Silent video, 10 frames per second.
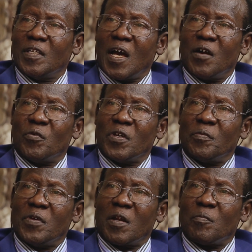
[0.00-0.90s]
Now
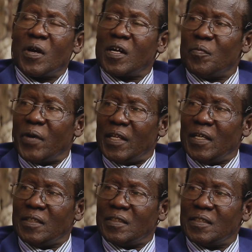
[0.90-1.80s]
we are marked about
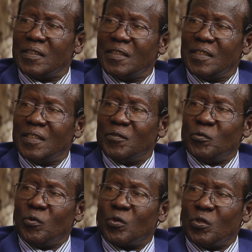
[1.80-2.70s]
8.
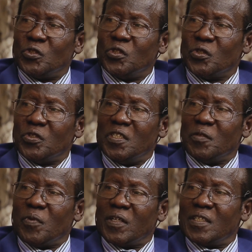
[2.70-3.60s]
We will continue
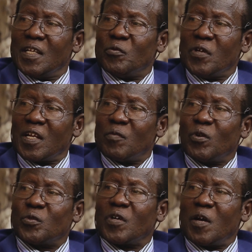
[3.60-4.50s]
deep until we are
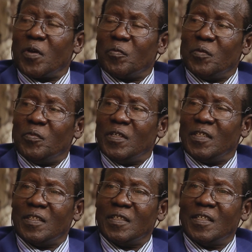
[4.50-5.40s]
able to cover
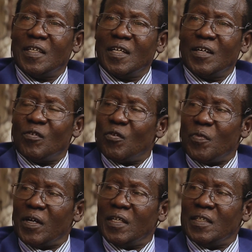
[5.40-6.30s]
maybe
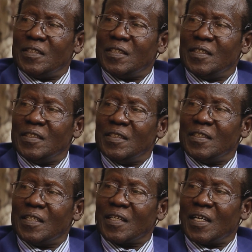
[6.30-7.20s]
over
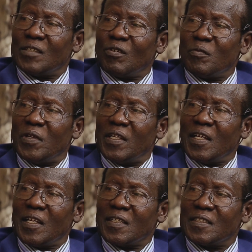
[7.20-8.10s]
80 cantonment
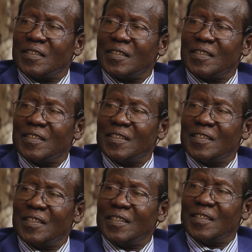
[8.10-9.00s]
areas.
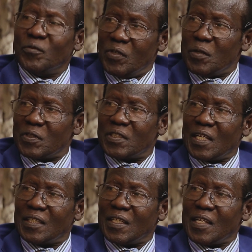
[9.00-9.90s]
We have
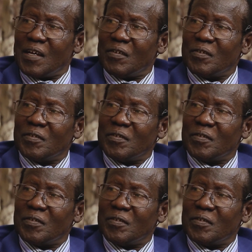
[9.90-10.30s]
started now.